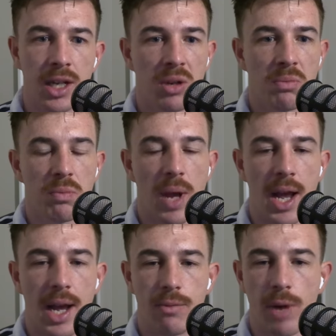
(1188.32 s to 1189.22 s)
uh,
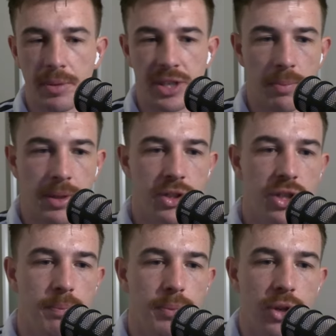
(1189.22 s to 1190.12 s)
rugby championship.
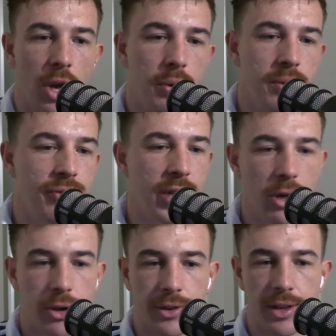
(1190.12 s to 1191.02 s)
So free hookers are
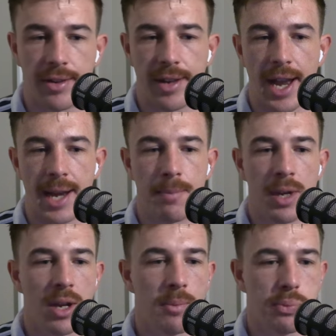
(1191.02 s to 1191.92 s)
the same,
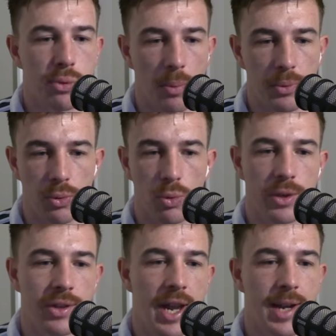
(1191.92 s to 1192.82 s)
props are all the
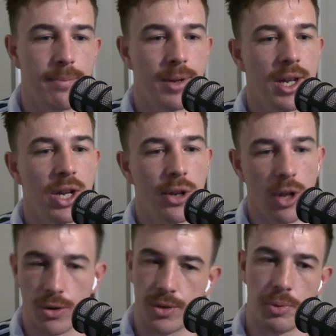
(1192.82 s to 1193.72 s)
same, locks
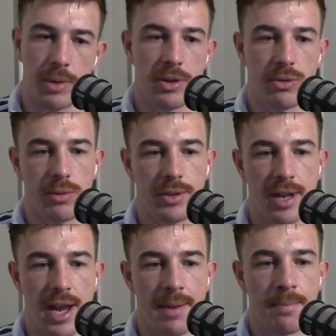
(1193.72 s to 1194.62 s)
pretty much all the
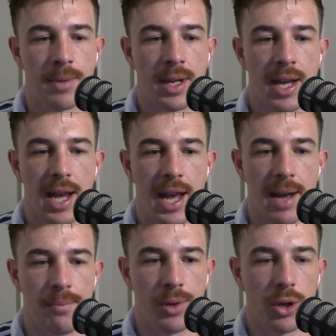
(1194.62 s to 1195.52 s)
same, um,
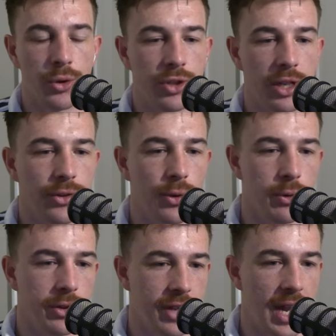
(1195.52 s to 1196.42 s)
Lucy's all the
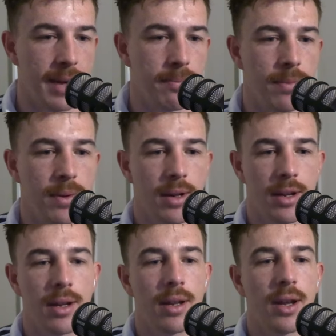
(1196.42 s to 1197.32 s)
same.
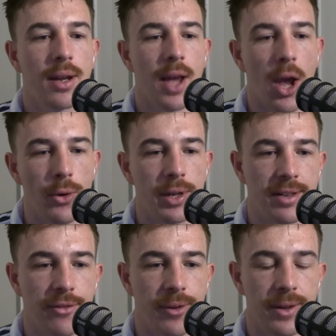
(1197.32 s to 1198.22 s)
Only
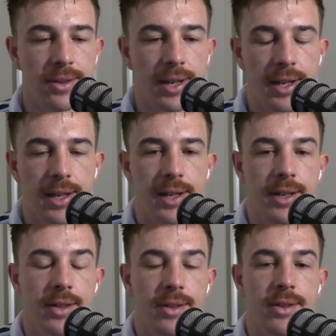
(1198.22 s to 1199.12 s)
difference
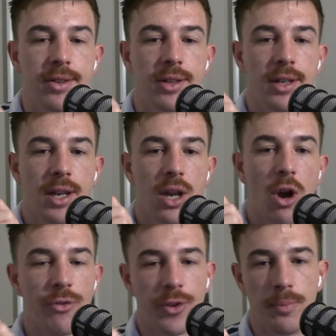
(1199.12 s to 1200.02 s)
is
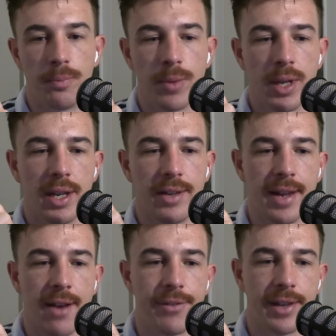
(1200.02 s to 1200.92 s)
Hotham is out for Cam